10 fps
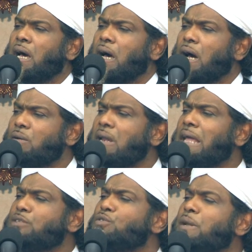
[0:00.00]
I would
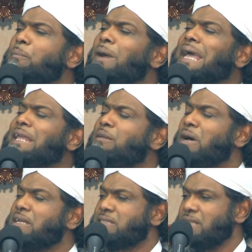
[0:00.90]
like to remind
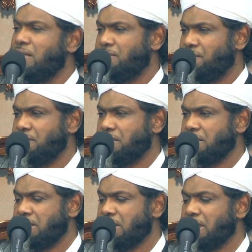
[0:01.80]
myself
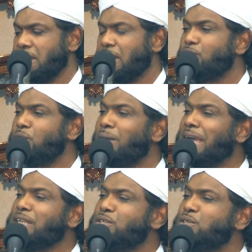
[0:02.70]
and remind